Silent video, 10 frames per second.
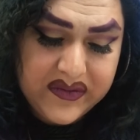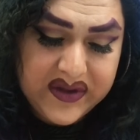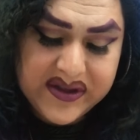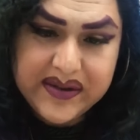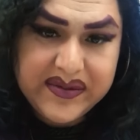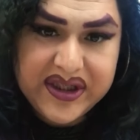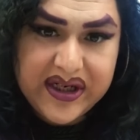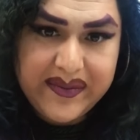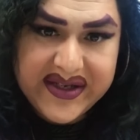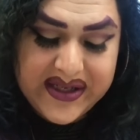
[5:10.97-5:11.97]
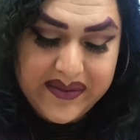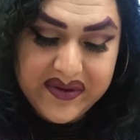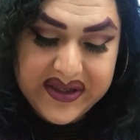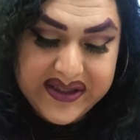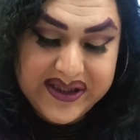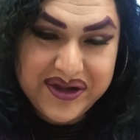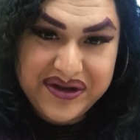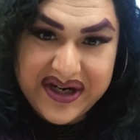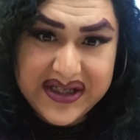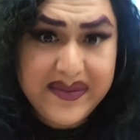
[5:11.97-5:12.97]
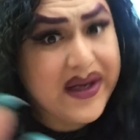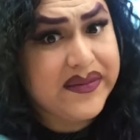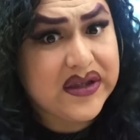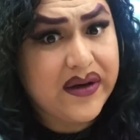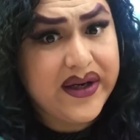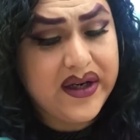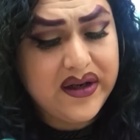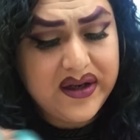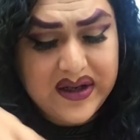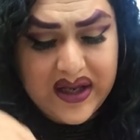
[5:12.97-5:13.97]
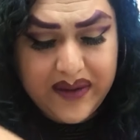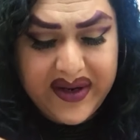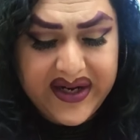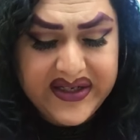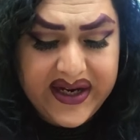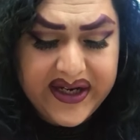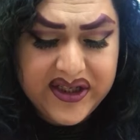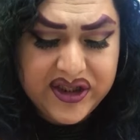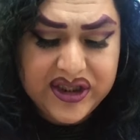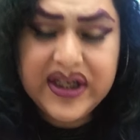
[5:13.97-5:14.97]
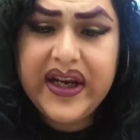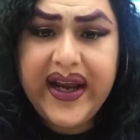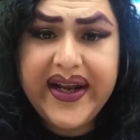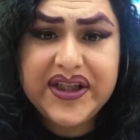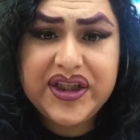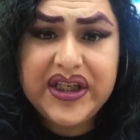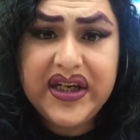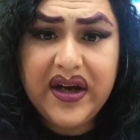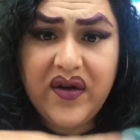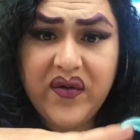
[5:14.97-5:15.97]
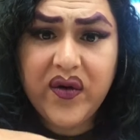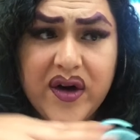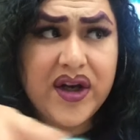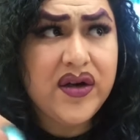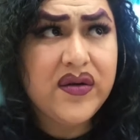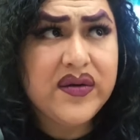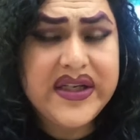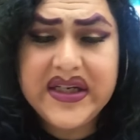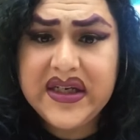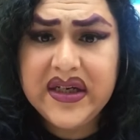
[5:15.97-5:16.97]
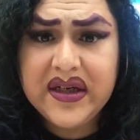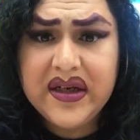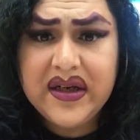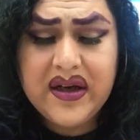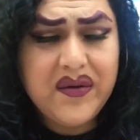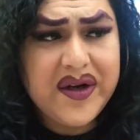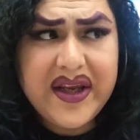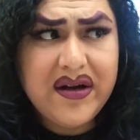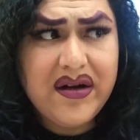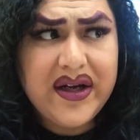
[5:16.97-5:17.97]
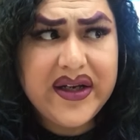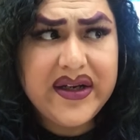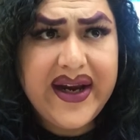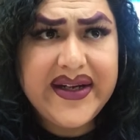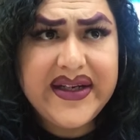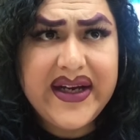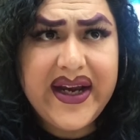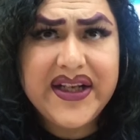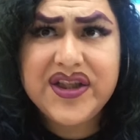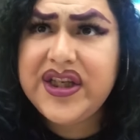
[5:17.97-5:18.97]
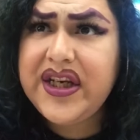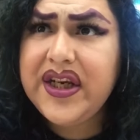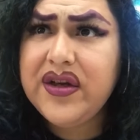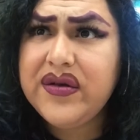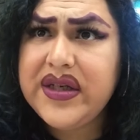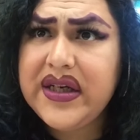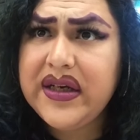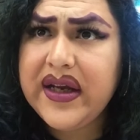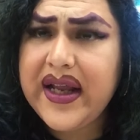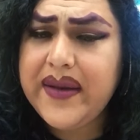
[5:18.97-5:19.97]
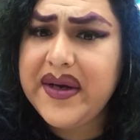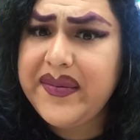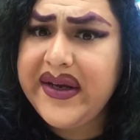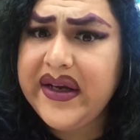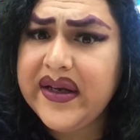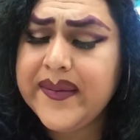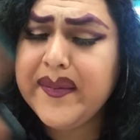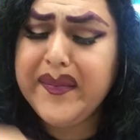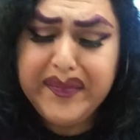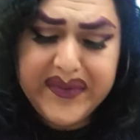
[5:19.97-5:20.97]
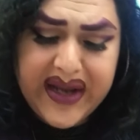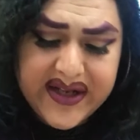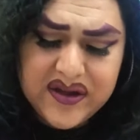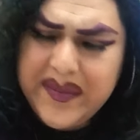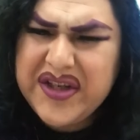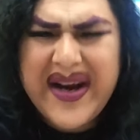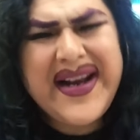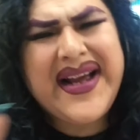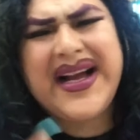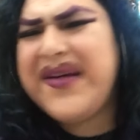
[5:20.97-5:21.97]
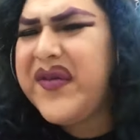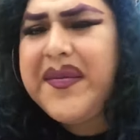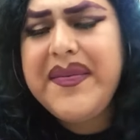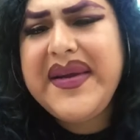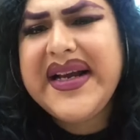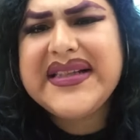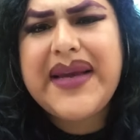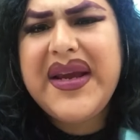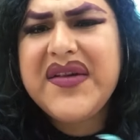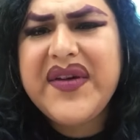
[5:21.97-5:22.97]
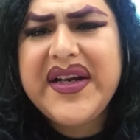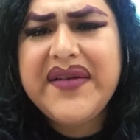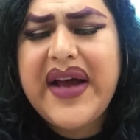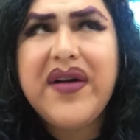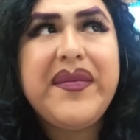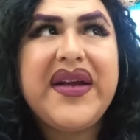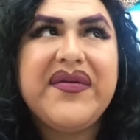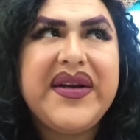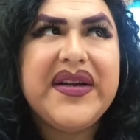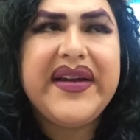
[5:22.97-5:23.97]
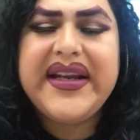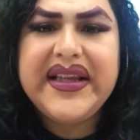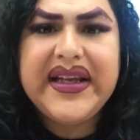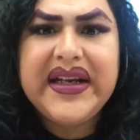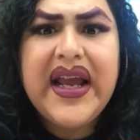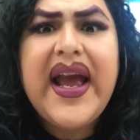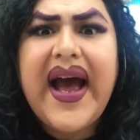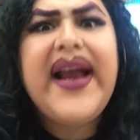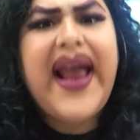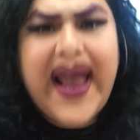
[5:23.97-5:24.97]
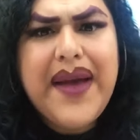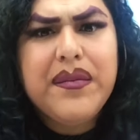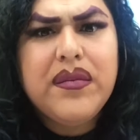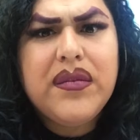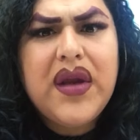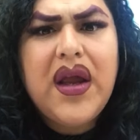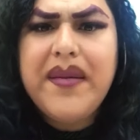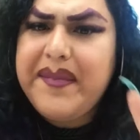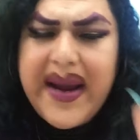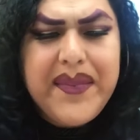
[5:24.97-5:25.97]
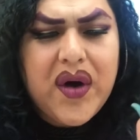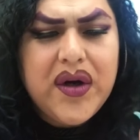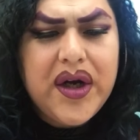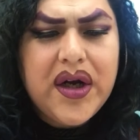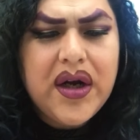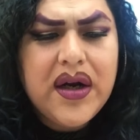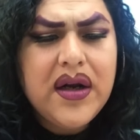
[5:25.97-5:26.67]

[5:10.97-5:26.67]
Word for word: There's some shit on my table that's distracting me. I'm sorry. I'm ADHD, HD, 4QD. What do they call it? ADHD, QD, LMNOP. And don't be trying to come for me because I make fun of, I don't make fun of anything. I am bipolar.